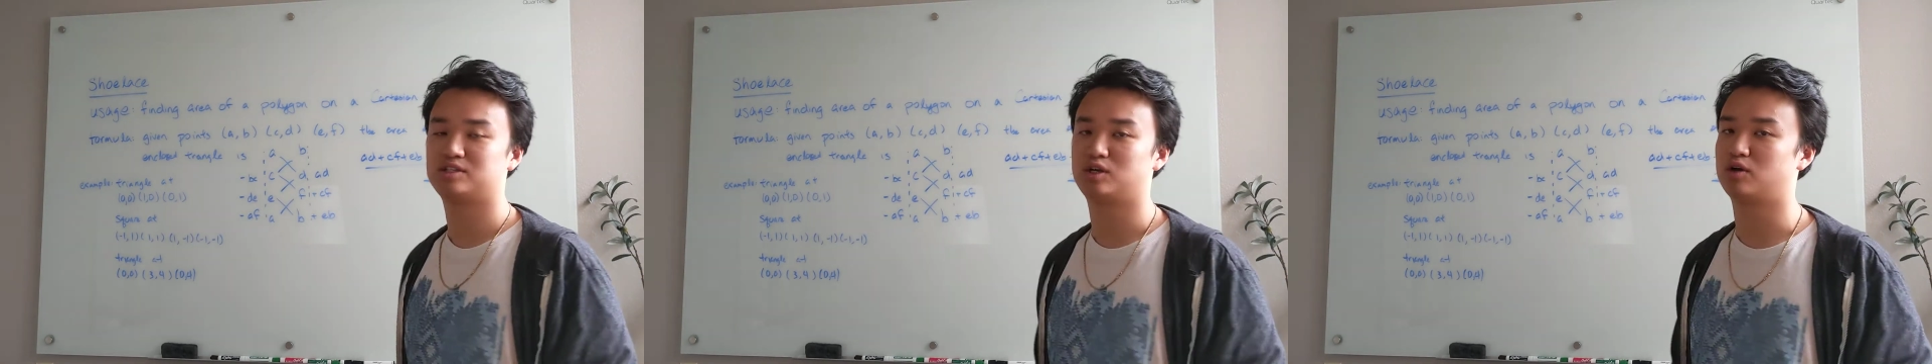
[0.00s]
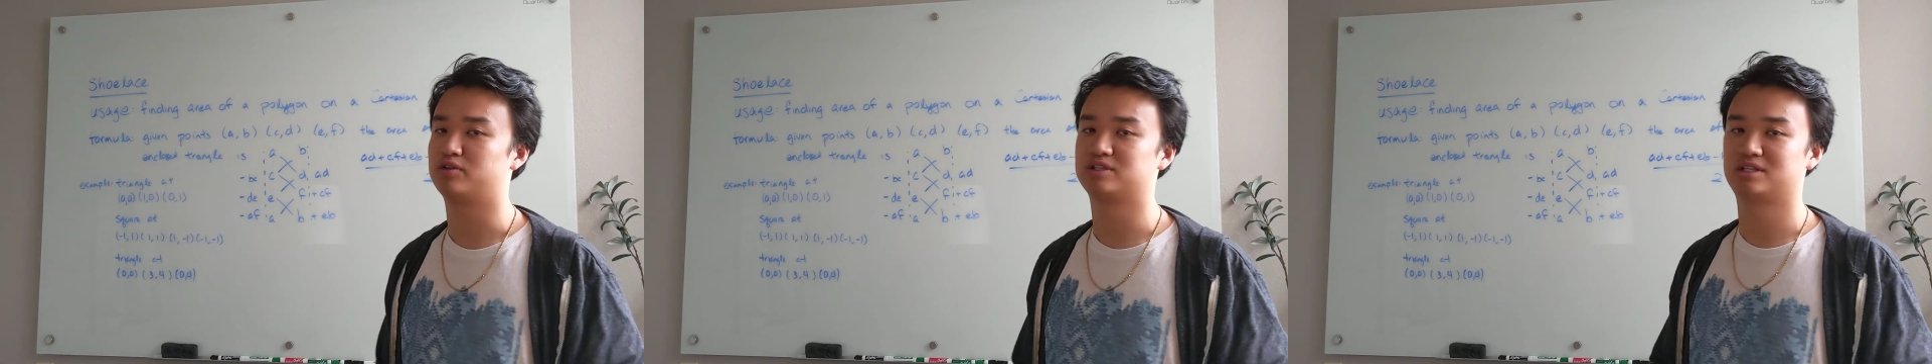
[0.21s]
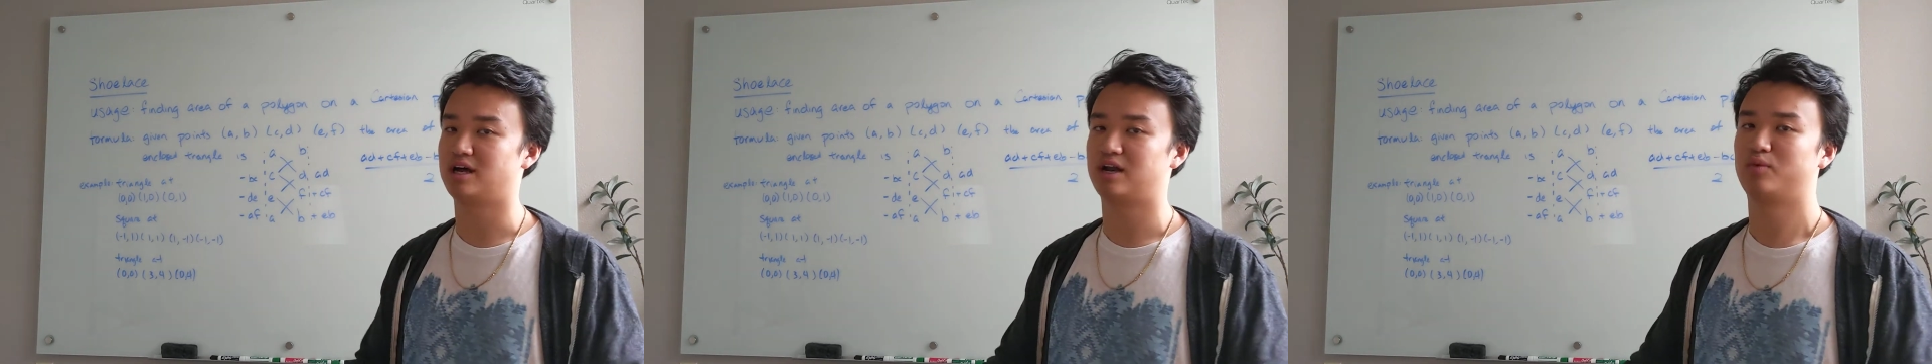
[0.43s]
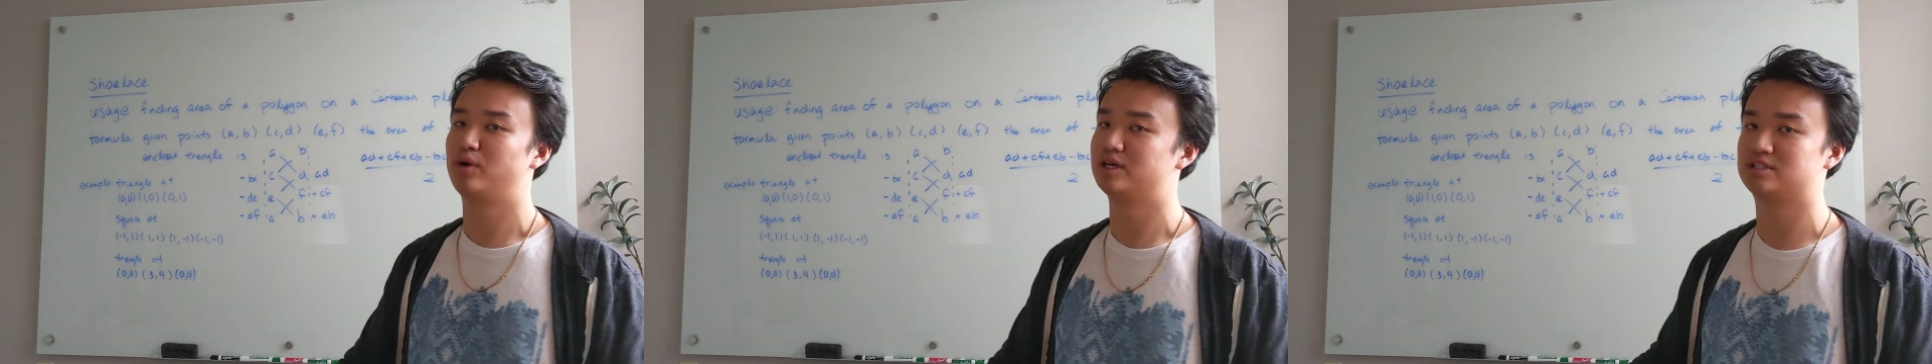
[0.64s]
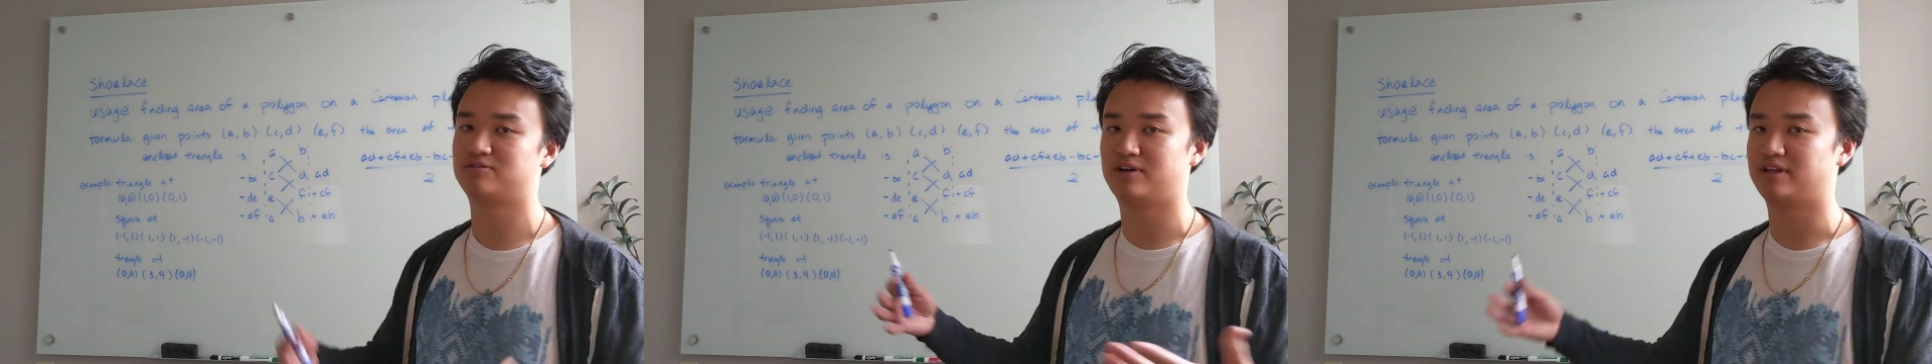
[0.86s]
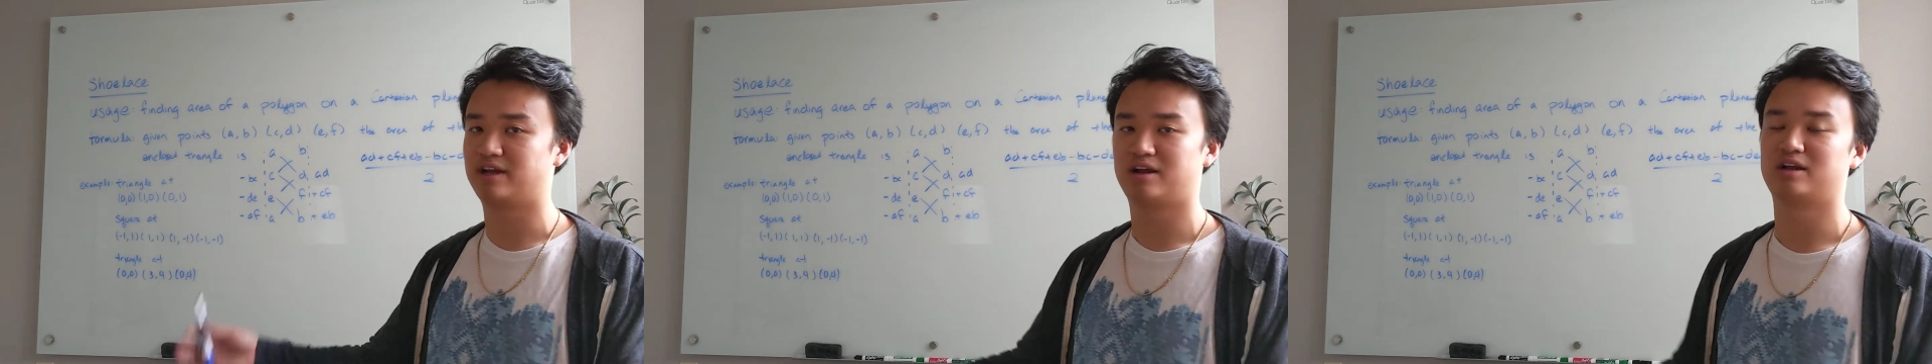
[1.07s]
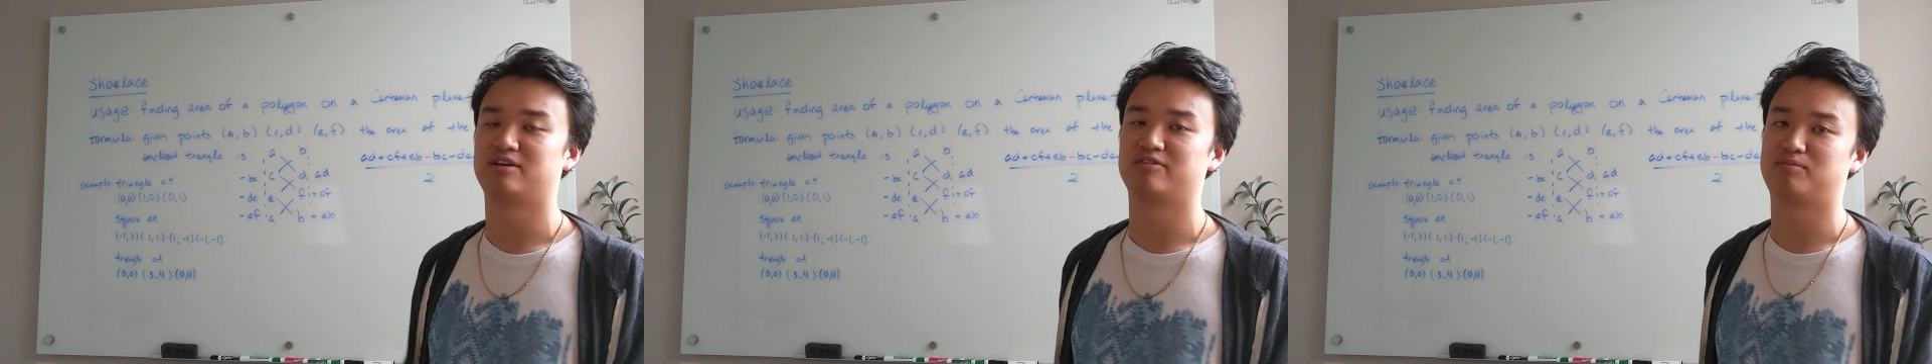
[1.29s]
you know, there's a lot of ways to find the
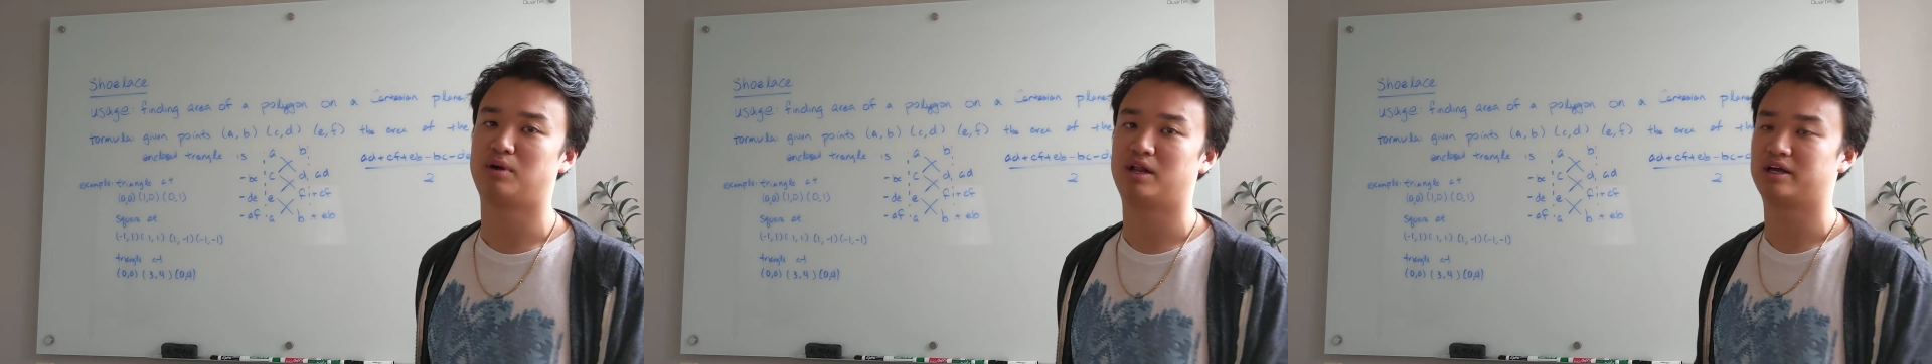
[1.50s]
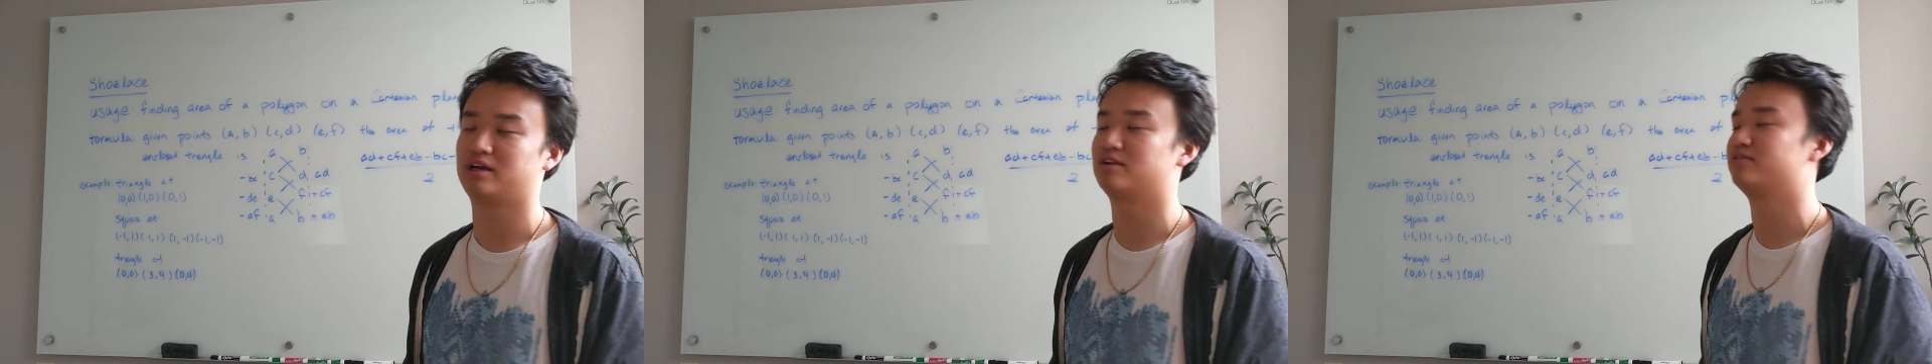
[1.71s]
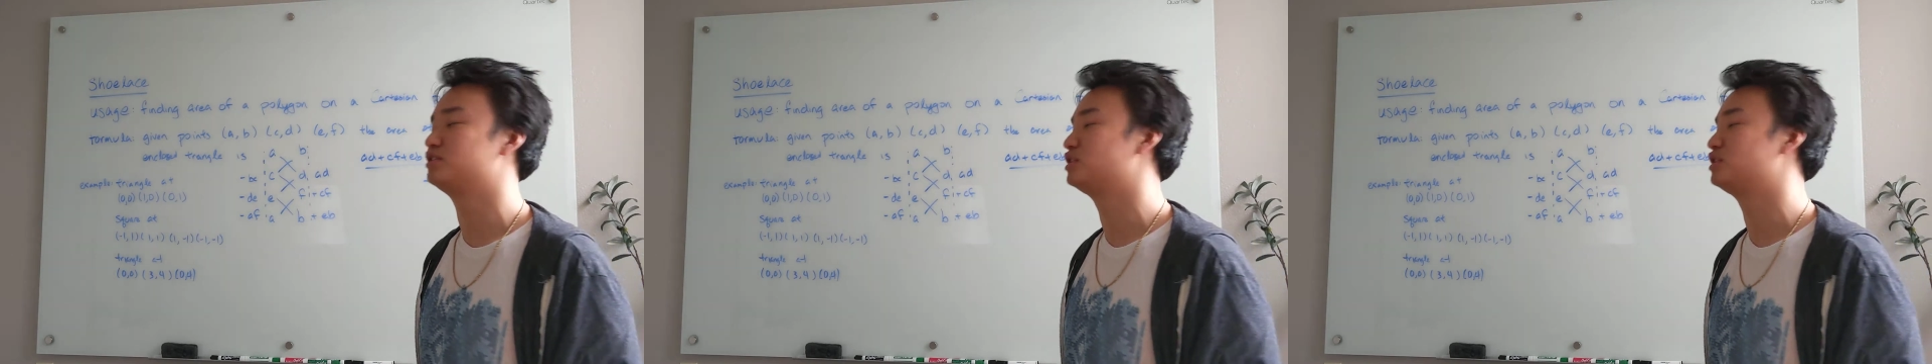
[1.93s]
area of polygon